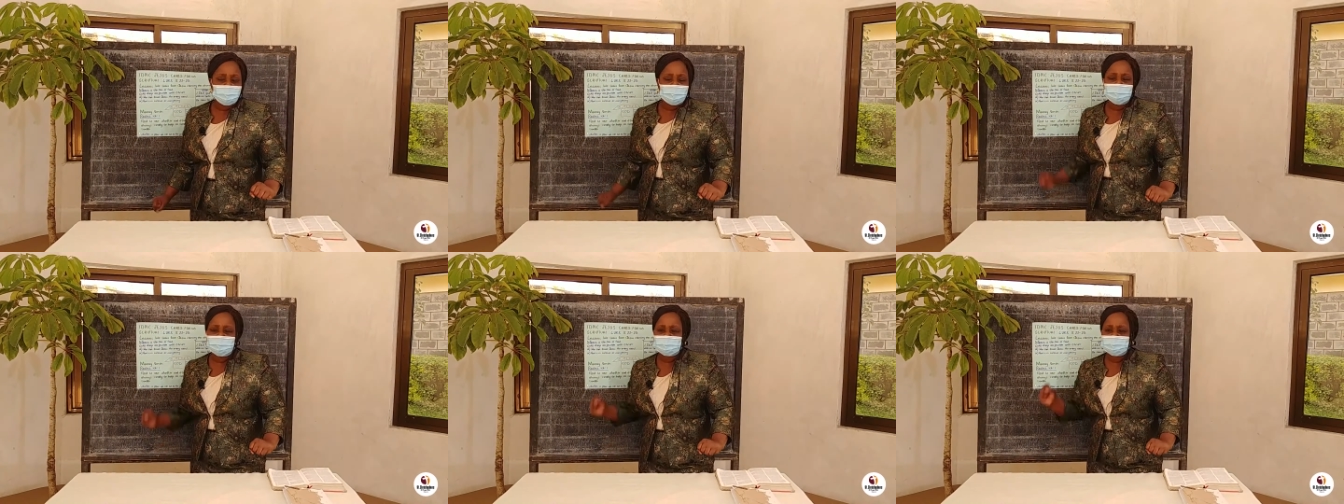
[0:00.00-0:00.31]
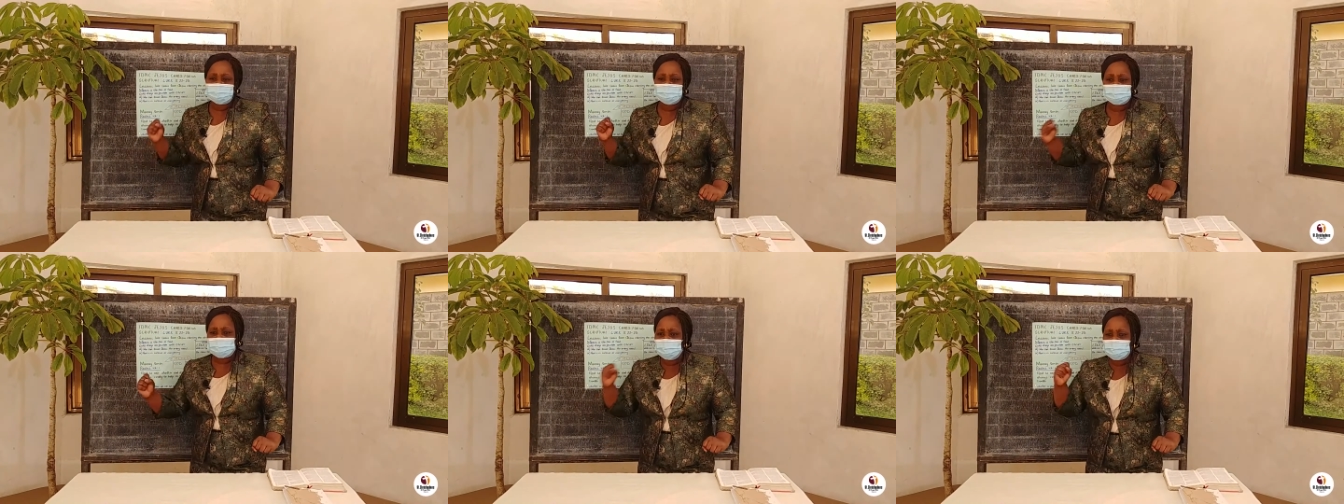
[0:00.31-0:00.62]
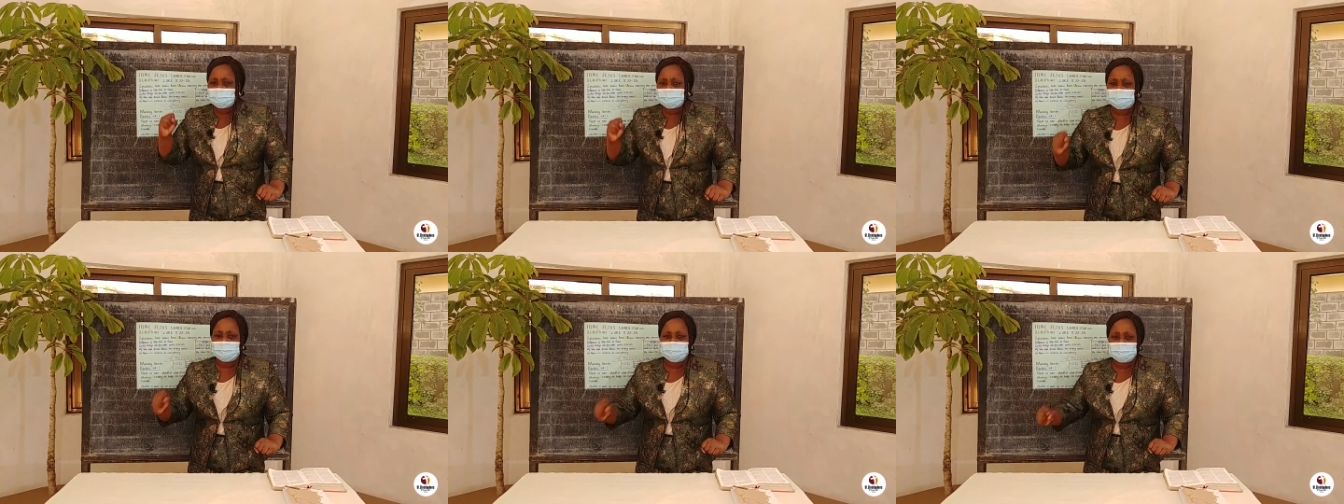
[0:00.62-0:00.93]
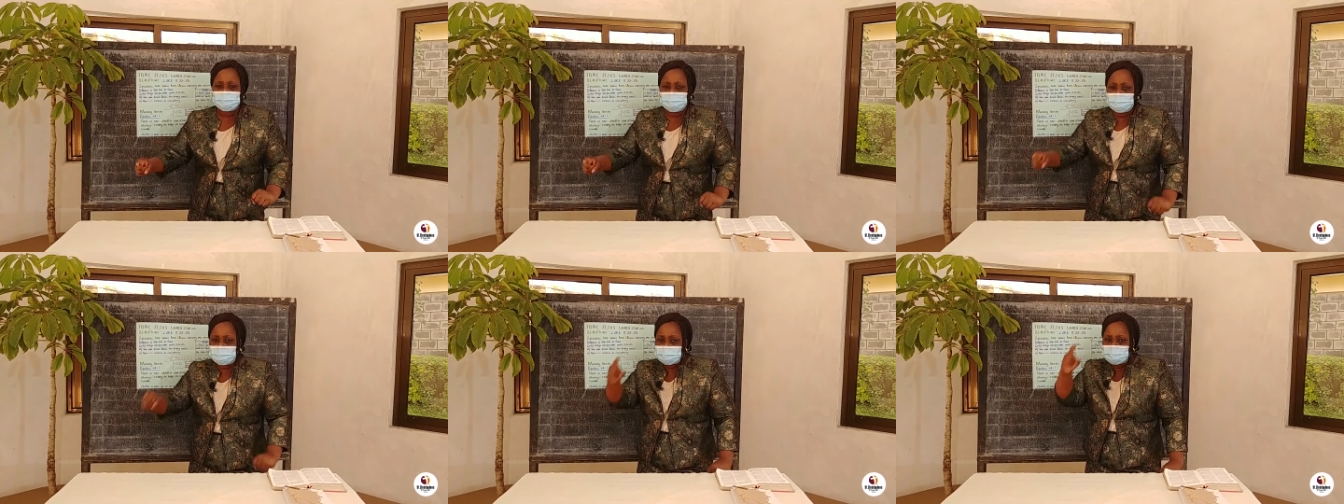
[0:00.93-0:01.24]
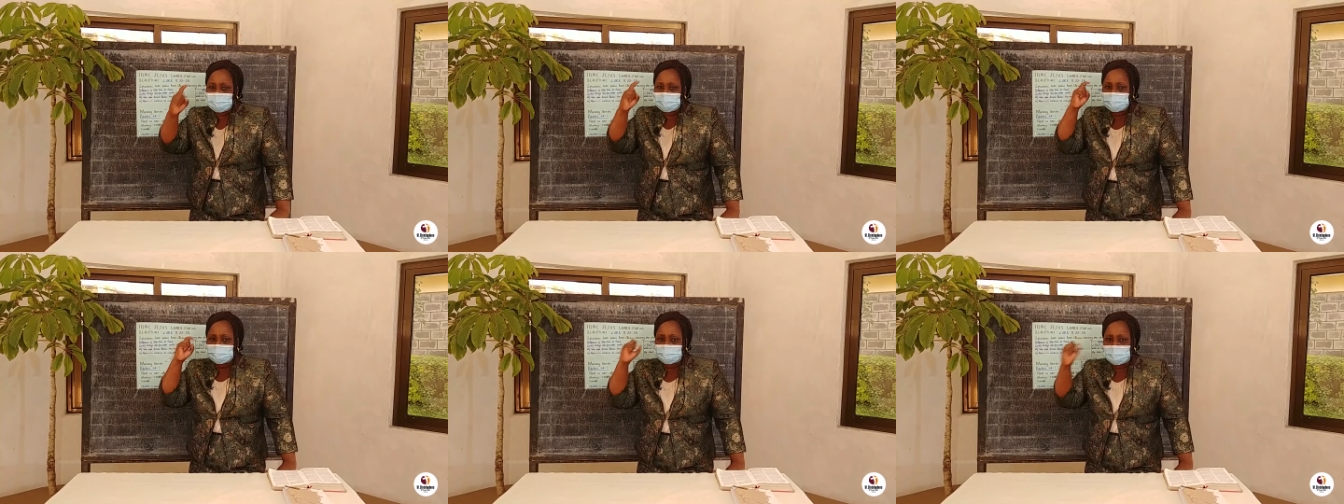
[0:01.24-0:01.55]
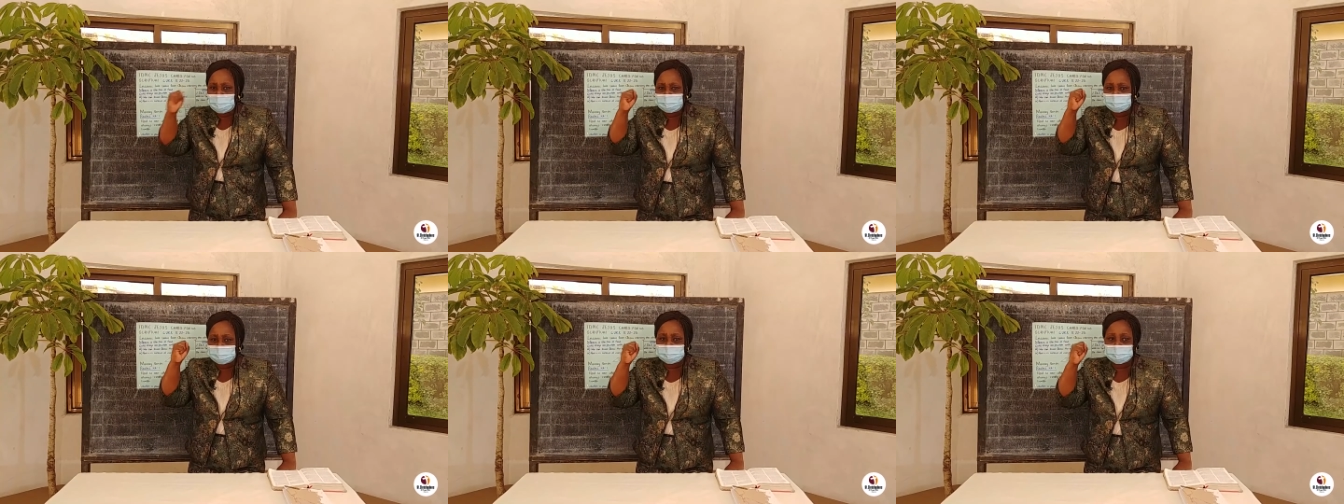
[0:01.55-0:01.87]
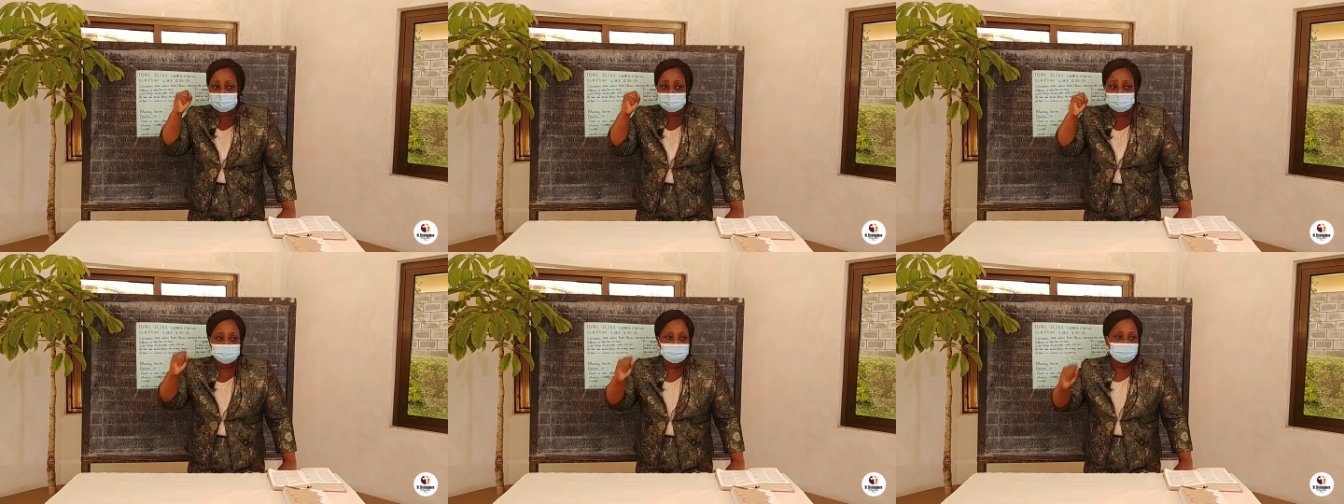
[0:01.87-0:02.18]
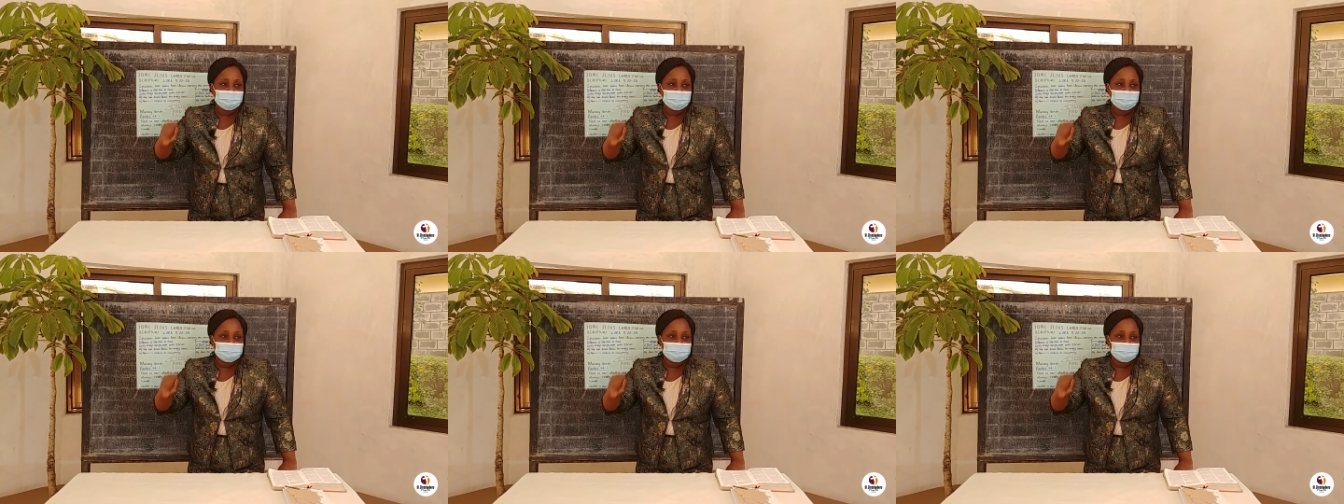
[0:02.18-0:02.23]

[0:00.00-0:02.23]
He rebuked and he told it, Stop!